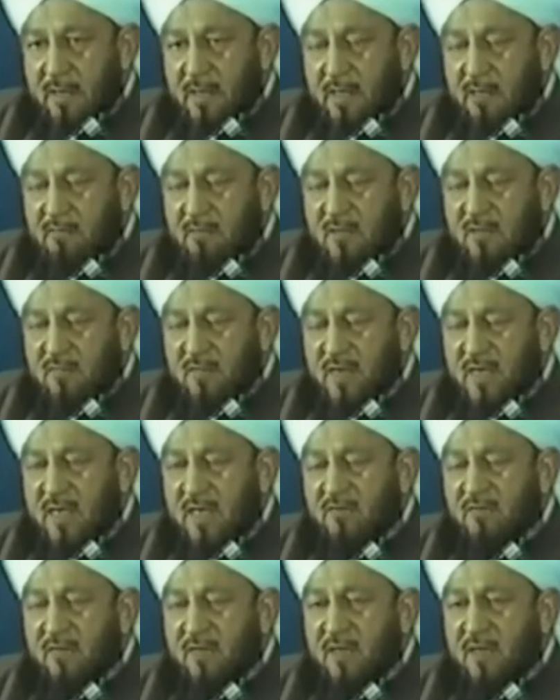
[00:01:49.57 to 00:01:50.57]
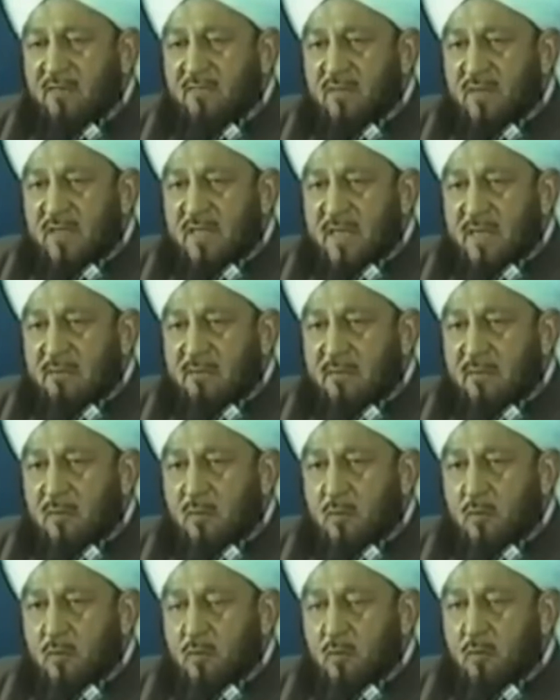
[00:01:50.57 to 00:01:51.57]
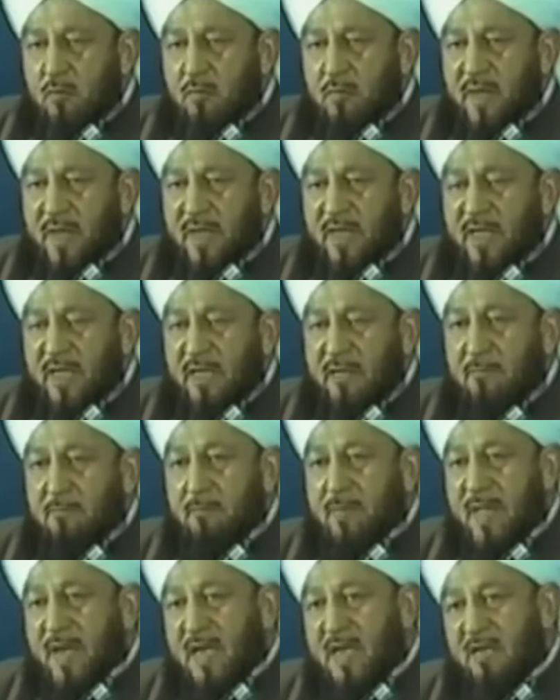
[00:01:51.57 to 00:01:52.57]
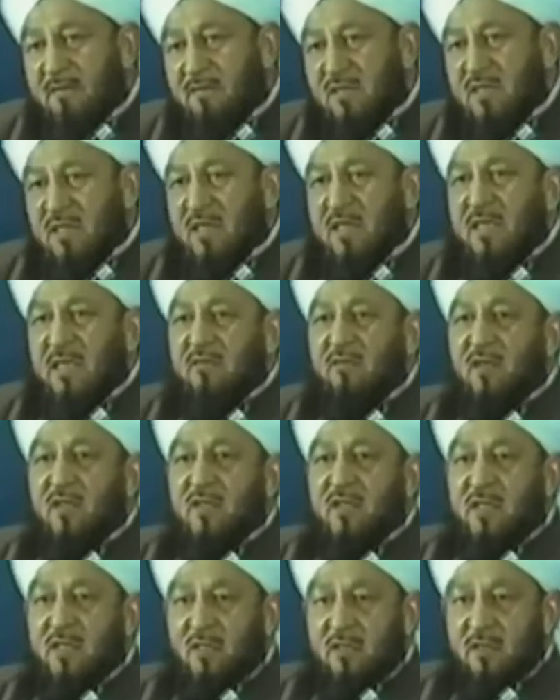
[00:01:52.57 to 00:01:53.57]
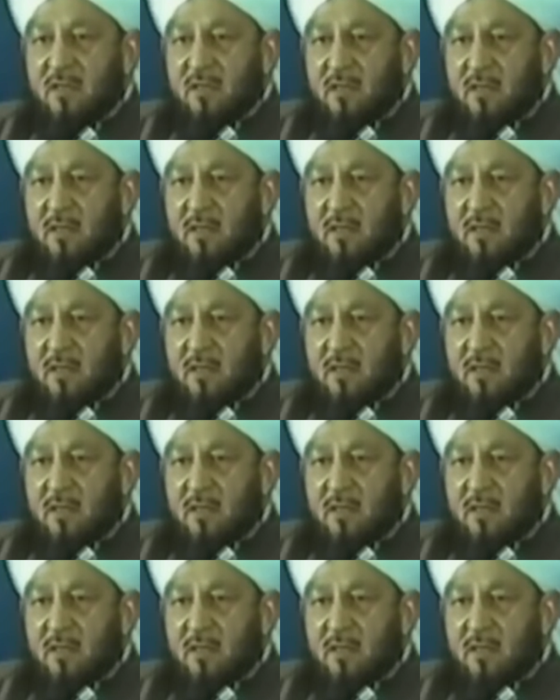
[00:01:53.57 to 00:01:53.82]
it was very difficult for them to make a comparative study of hadith,